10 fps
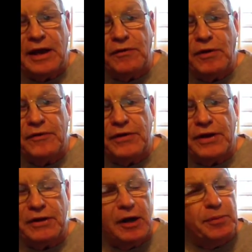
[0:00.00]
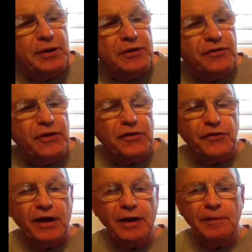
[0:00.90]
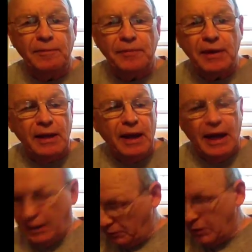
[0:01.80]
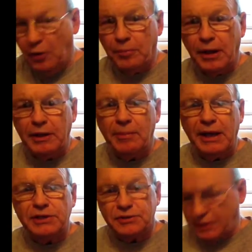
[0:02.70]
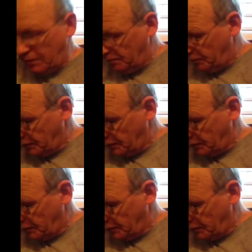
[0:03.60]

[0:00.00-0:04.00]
you have 1 finger up here at the 1st fret, and we don't play the bass string,